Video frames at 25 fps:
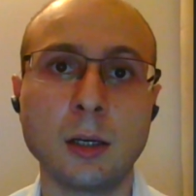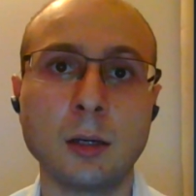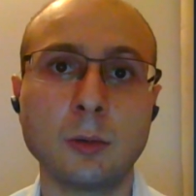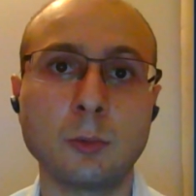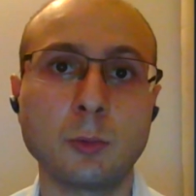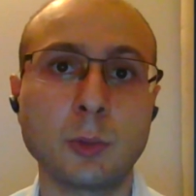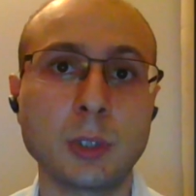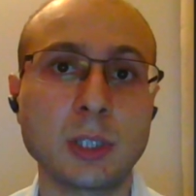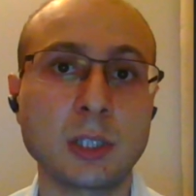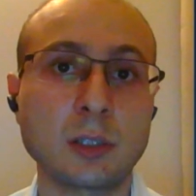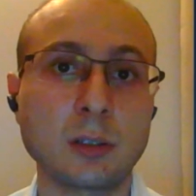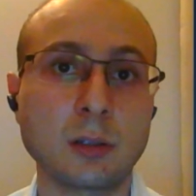
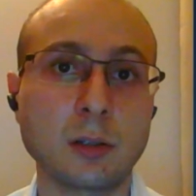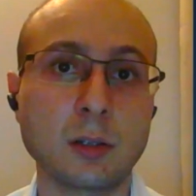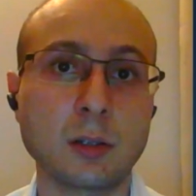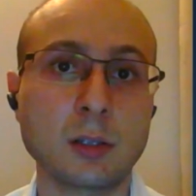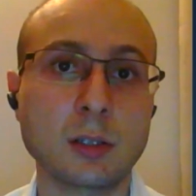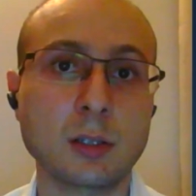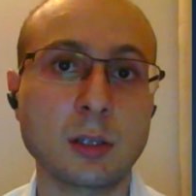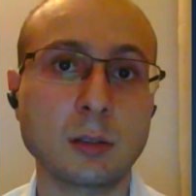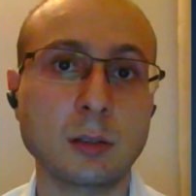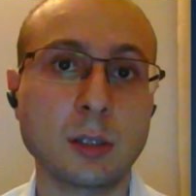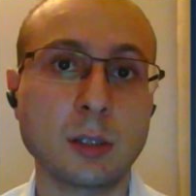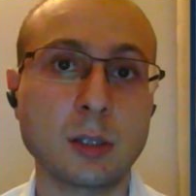Uh,
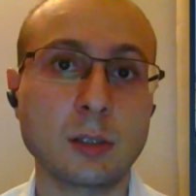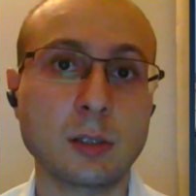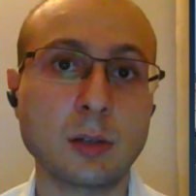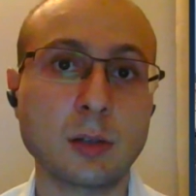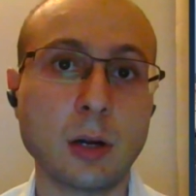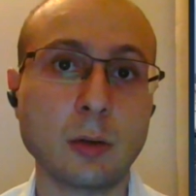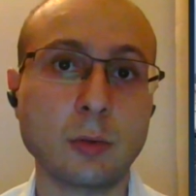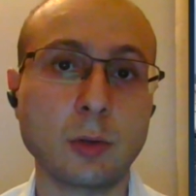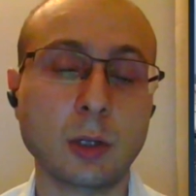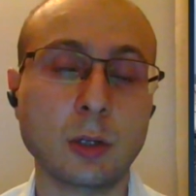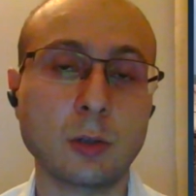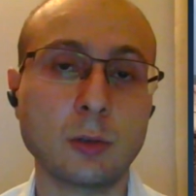winter is,
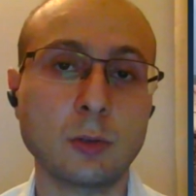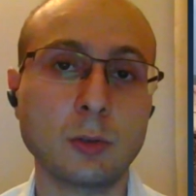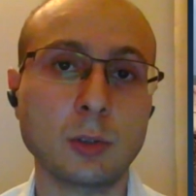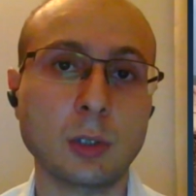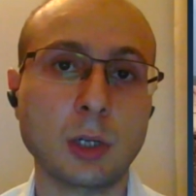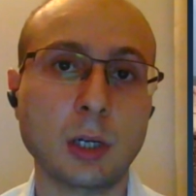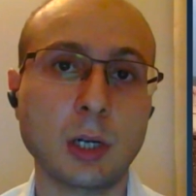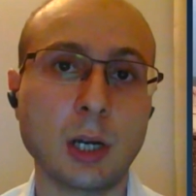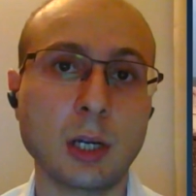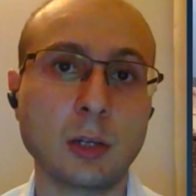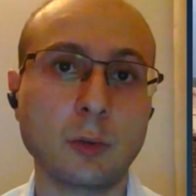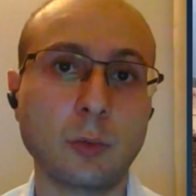is around the
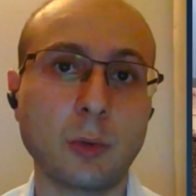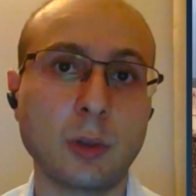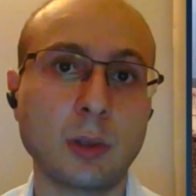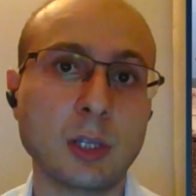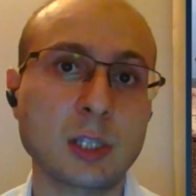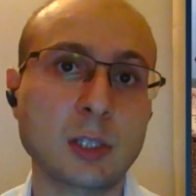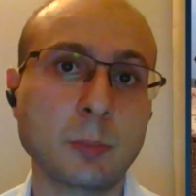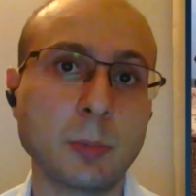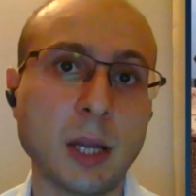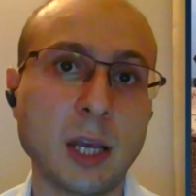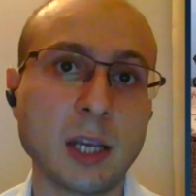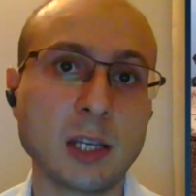corner, and with
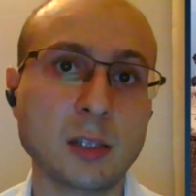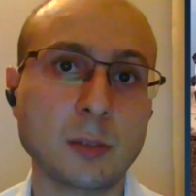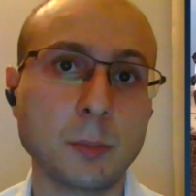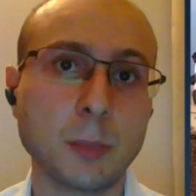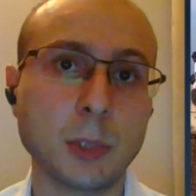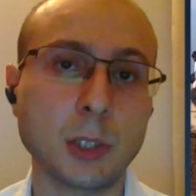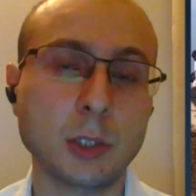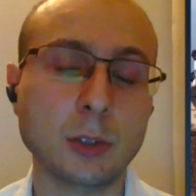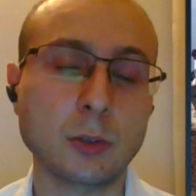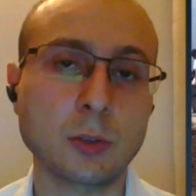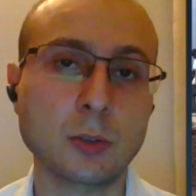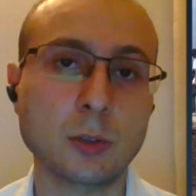
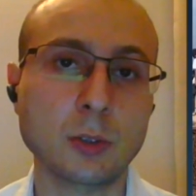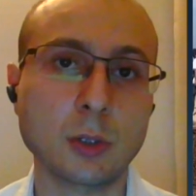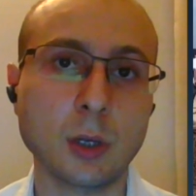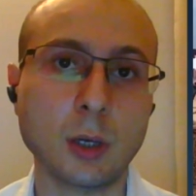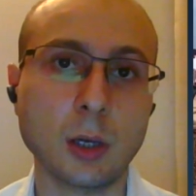displacement,